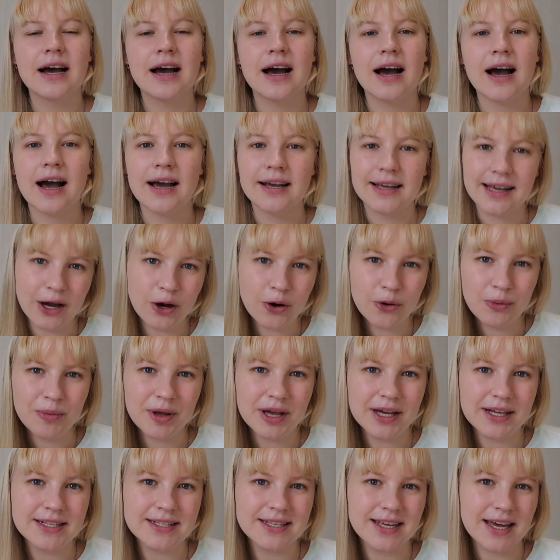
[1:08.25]
Hayao
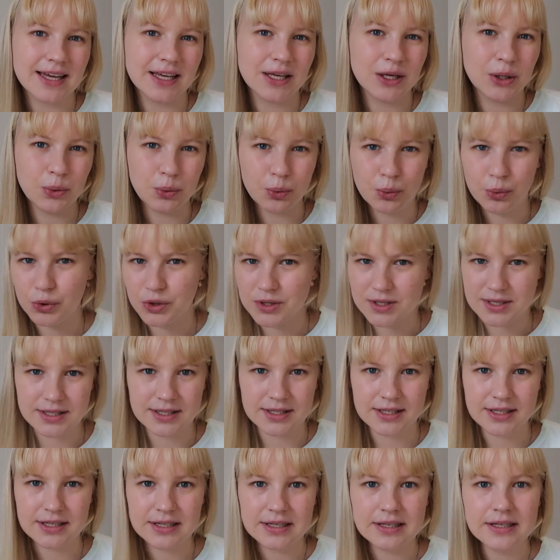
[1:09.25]
Miyazaki
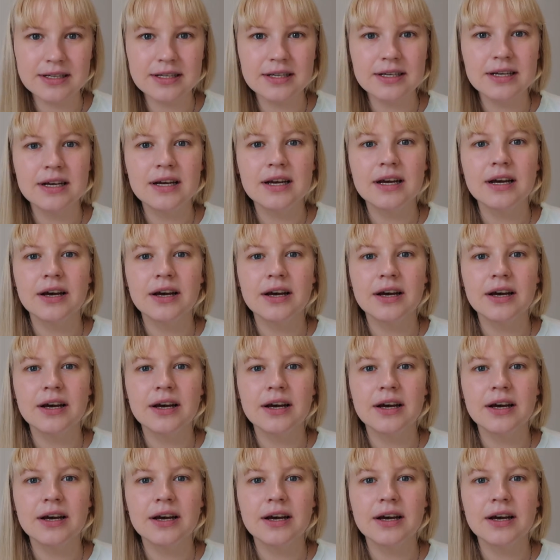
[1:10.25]
wasn't